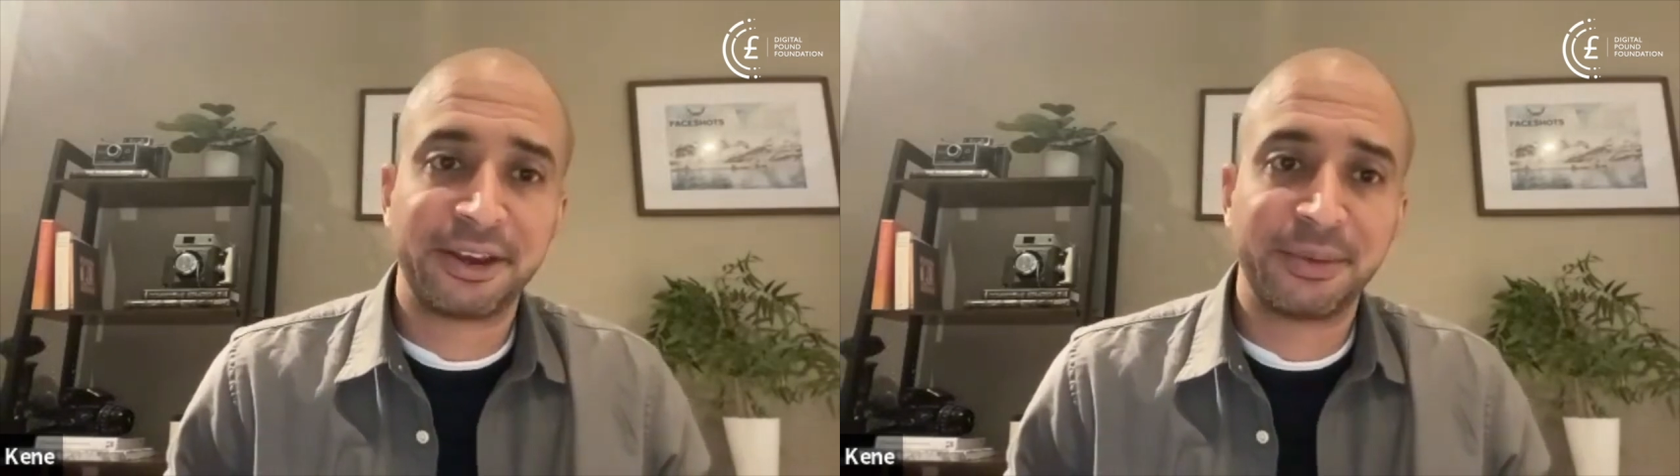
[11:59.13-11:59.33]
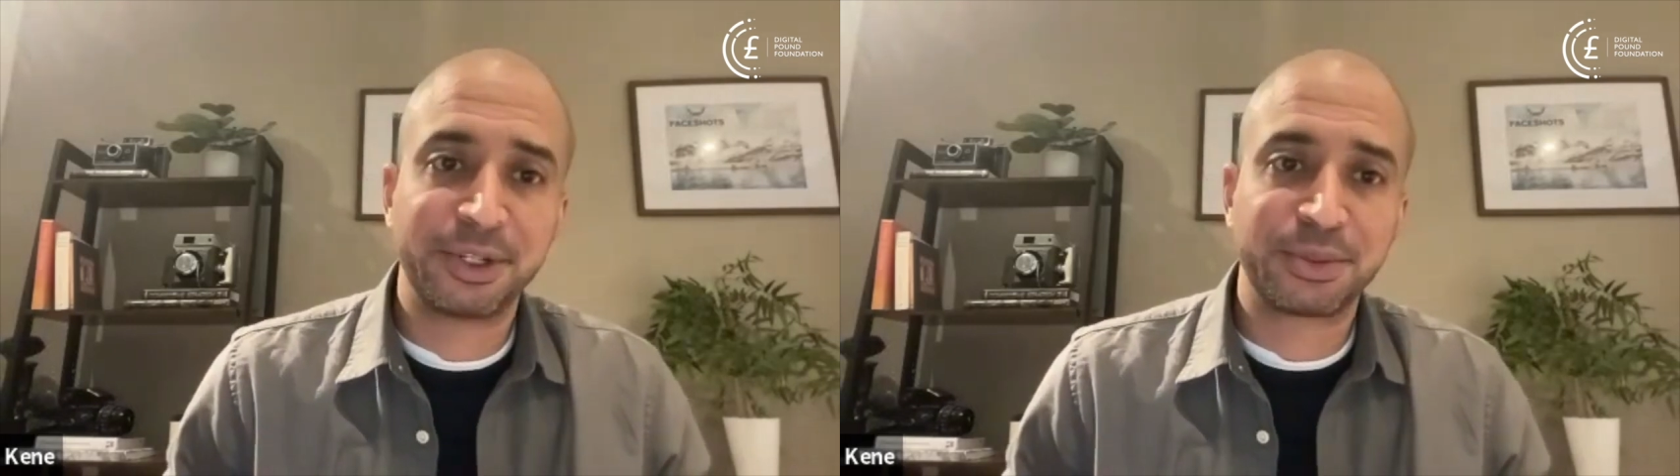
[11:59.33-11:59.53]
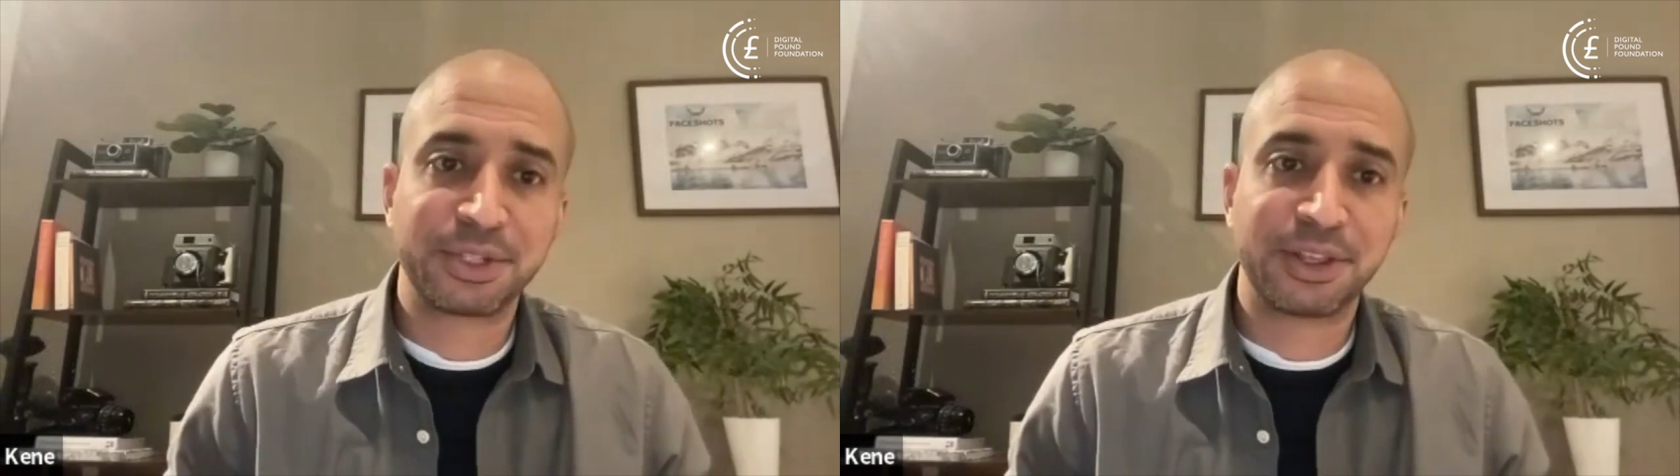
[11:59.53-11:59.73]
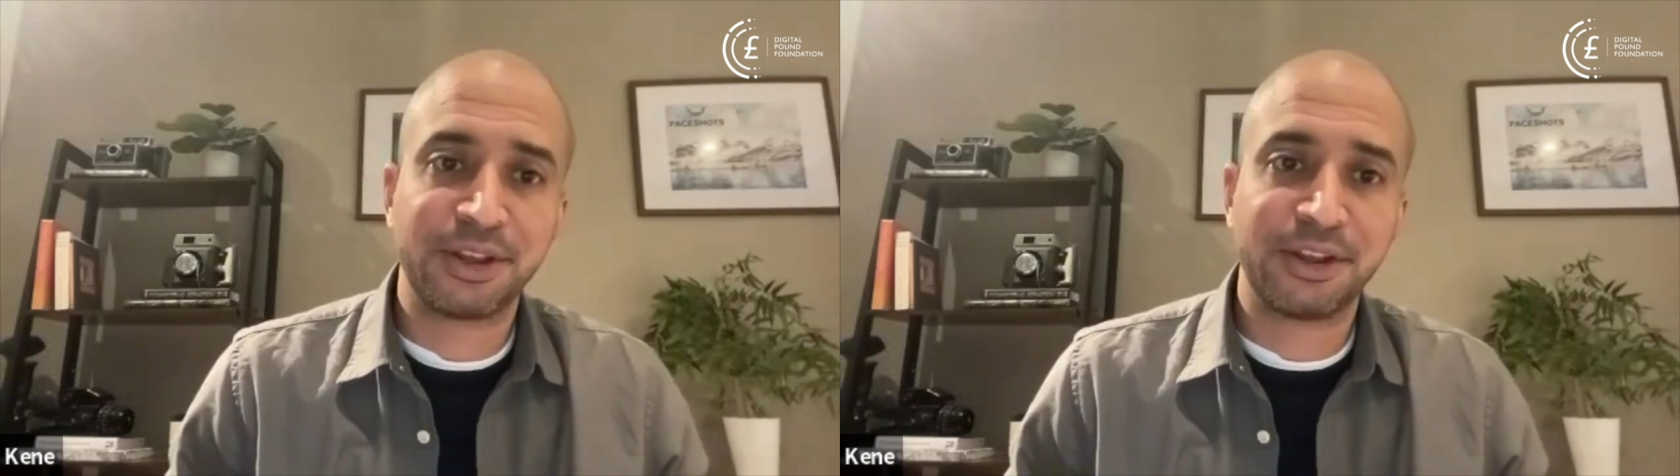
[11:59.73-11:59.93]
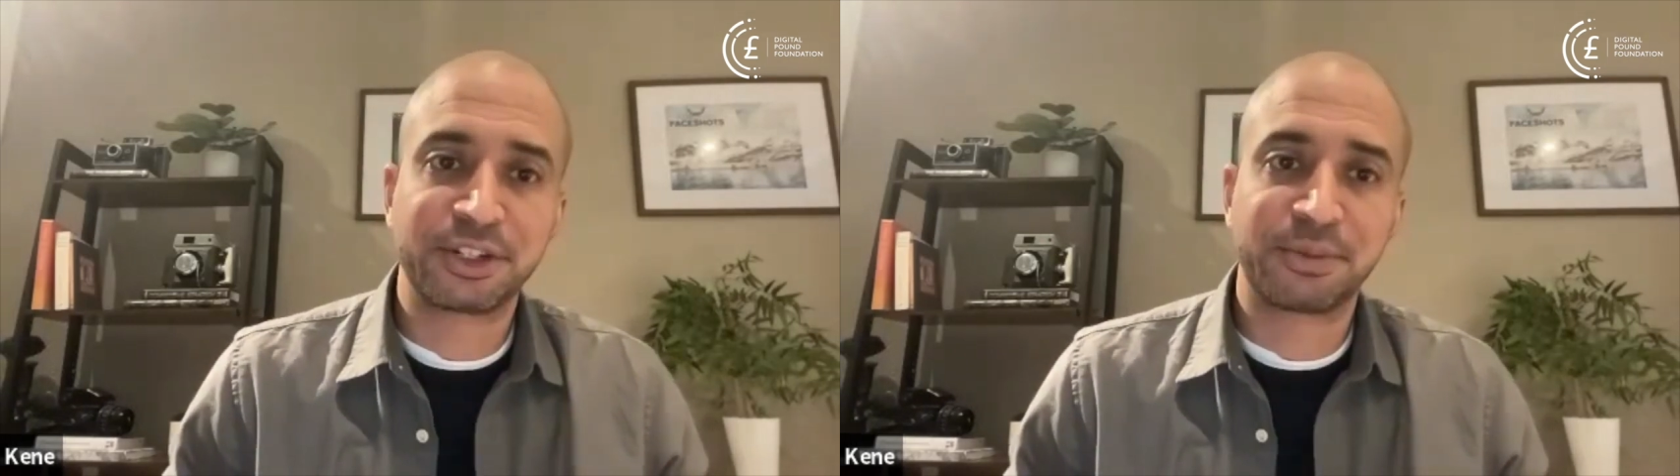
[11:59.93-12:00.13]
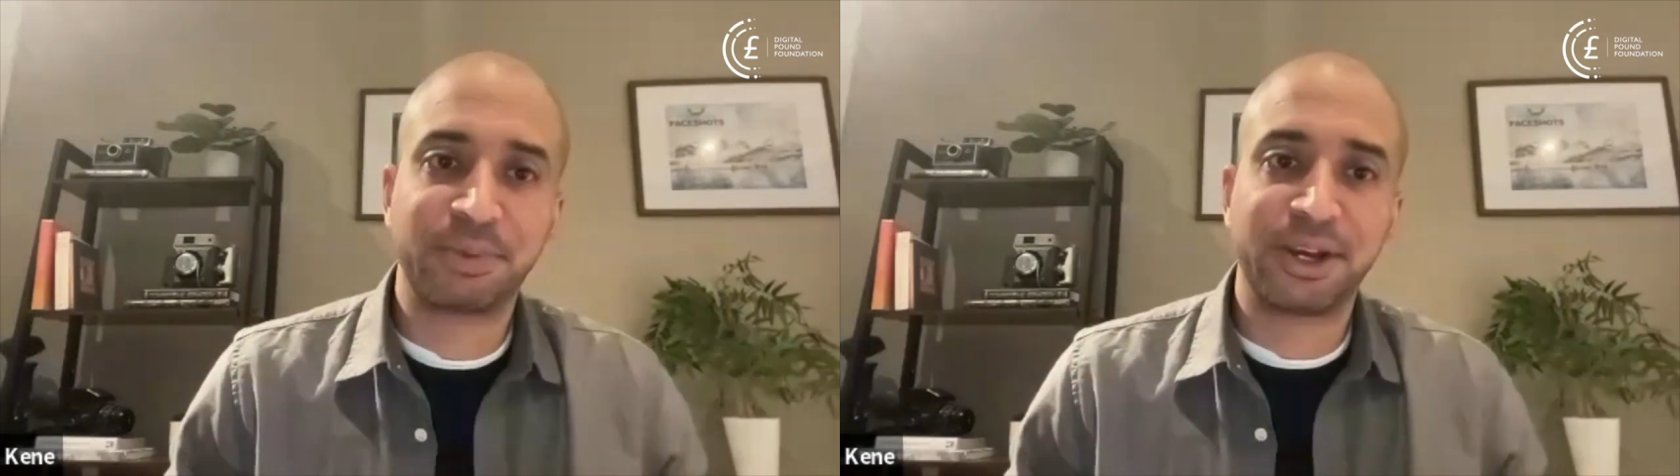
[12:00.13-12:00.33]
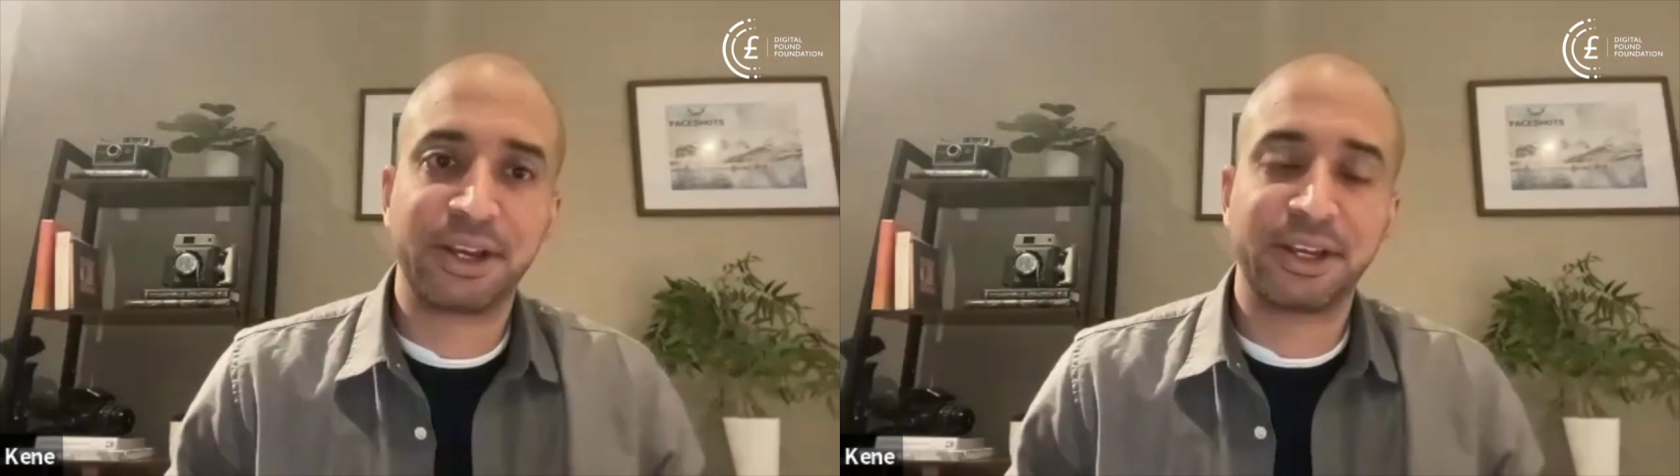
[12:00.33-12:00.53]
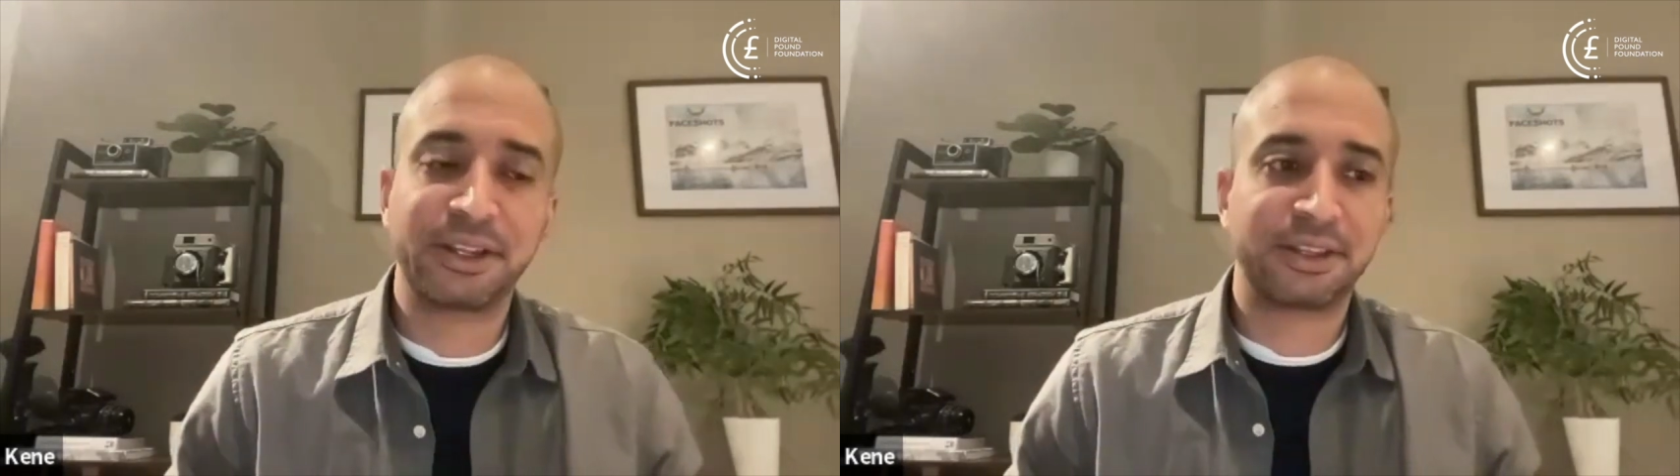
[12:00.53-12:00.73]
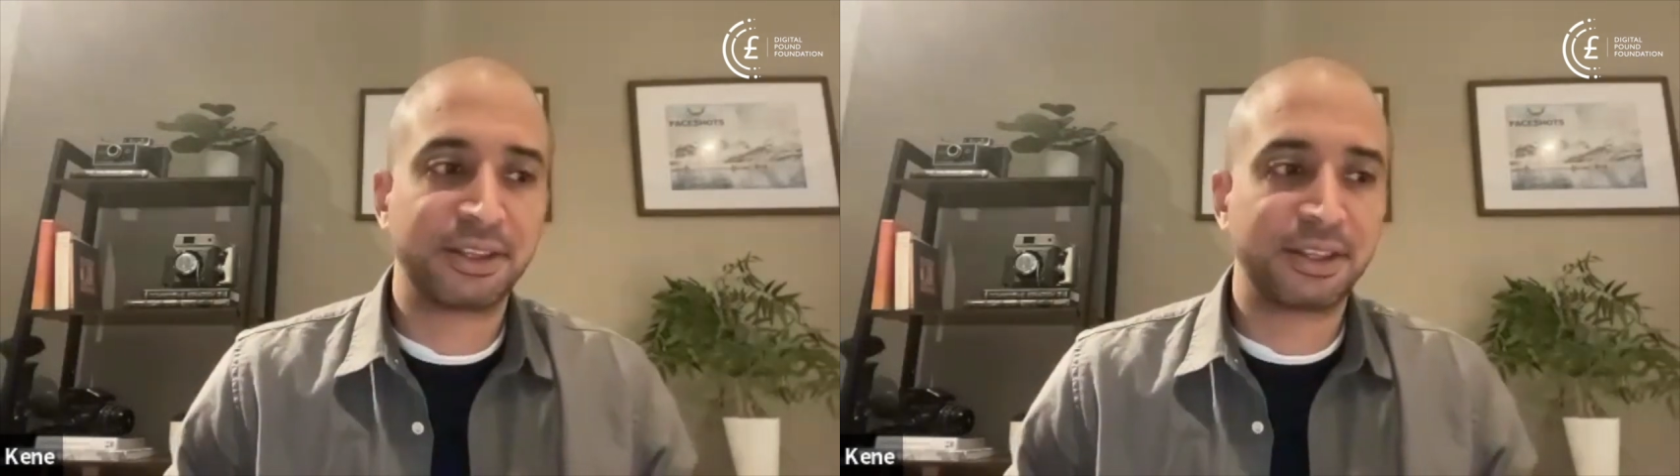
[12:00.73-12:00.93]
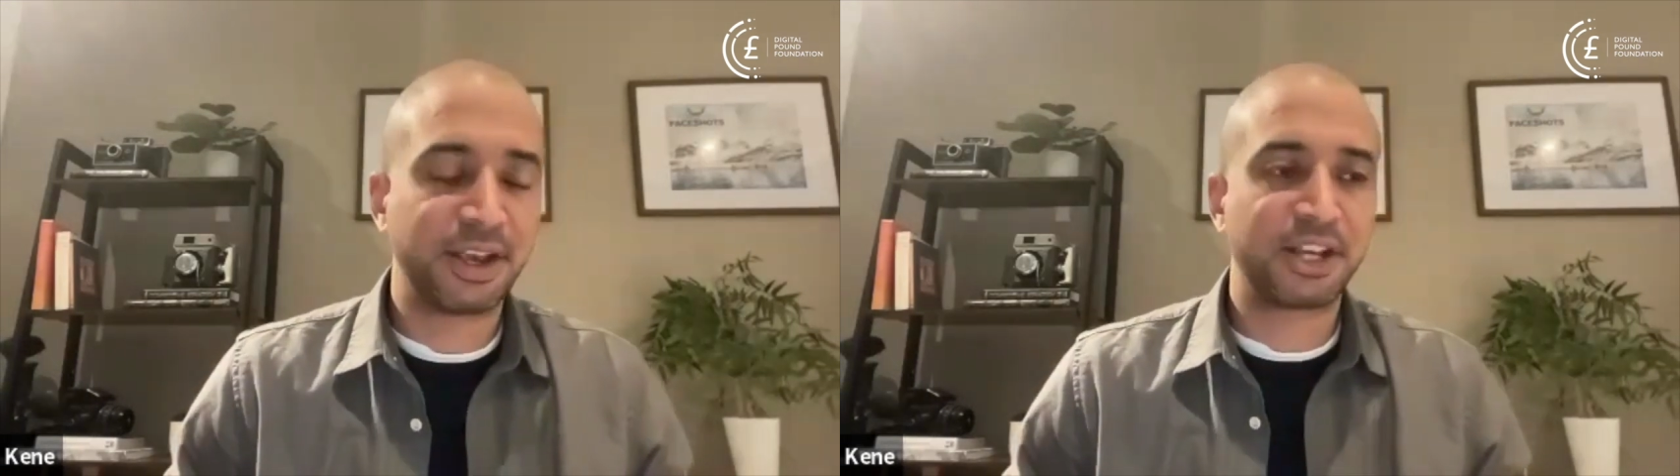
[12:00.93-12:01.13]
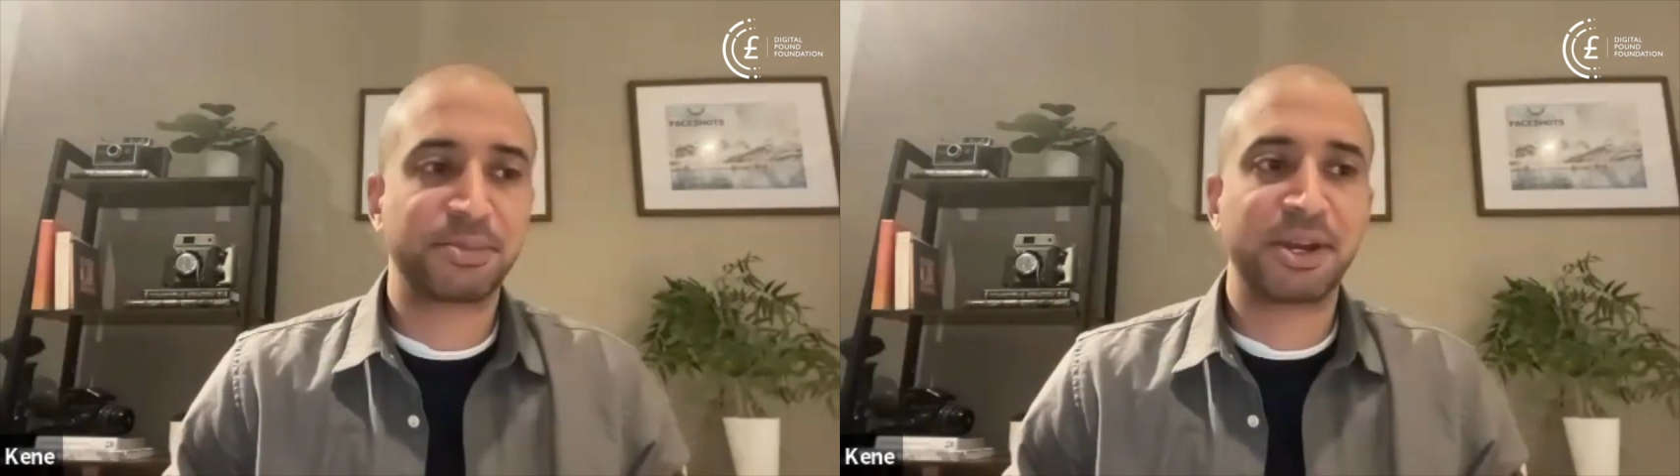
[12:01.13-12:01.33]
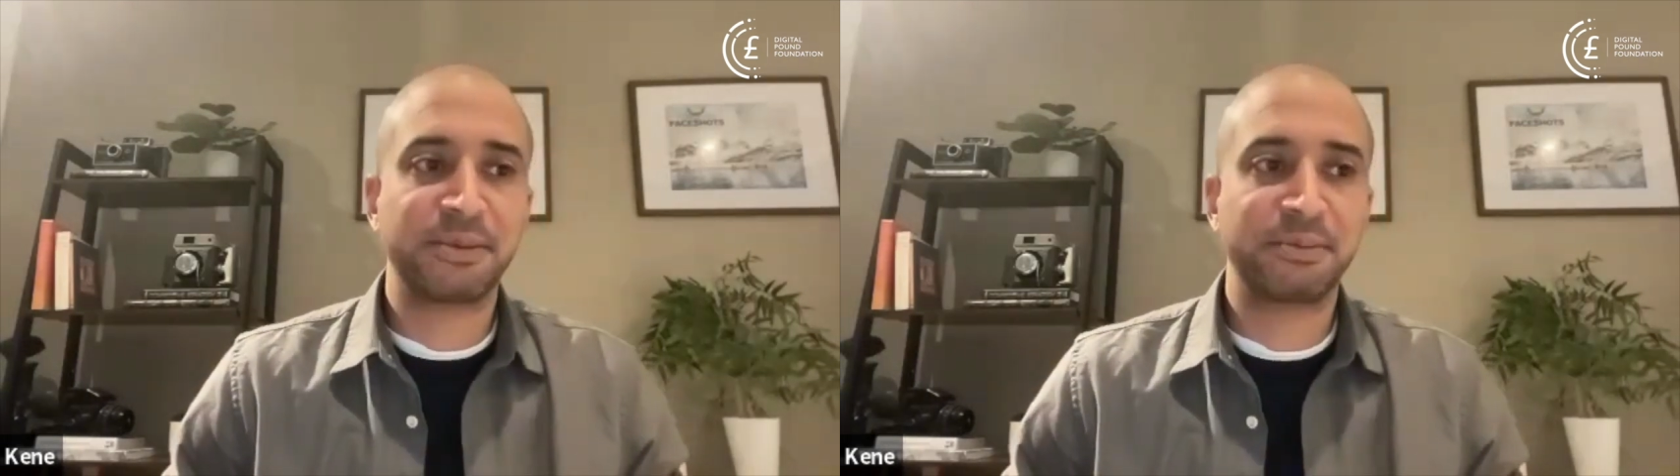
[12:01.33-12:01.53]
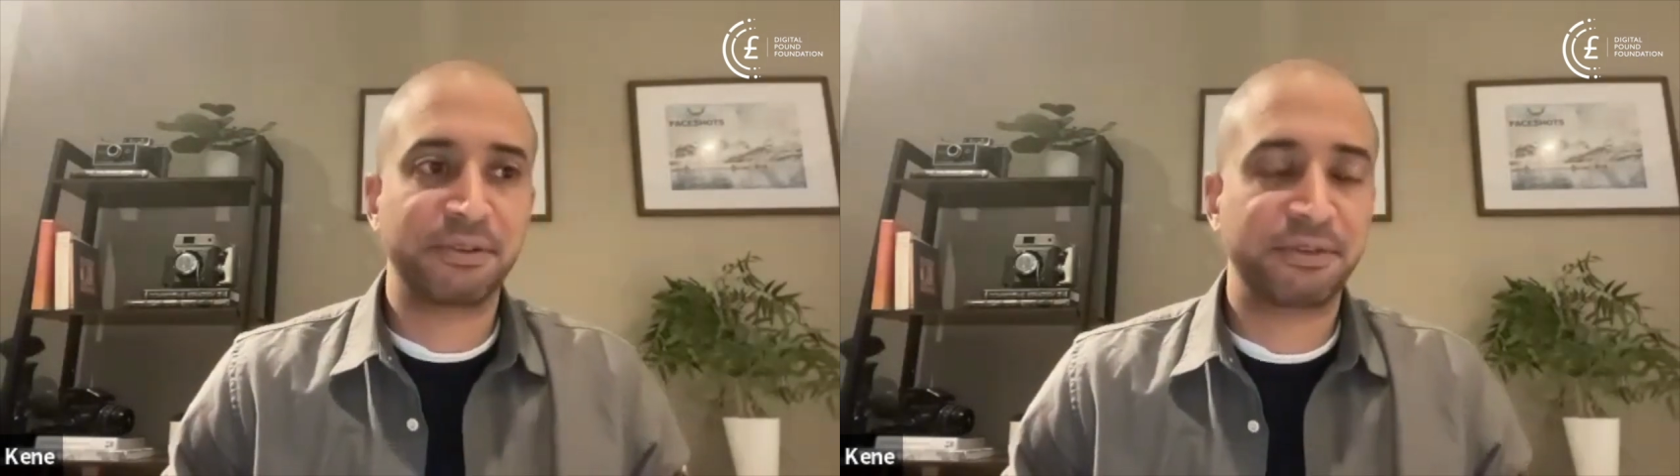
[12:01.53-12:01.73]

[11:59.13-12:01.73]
which was launched by the guys behind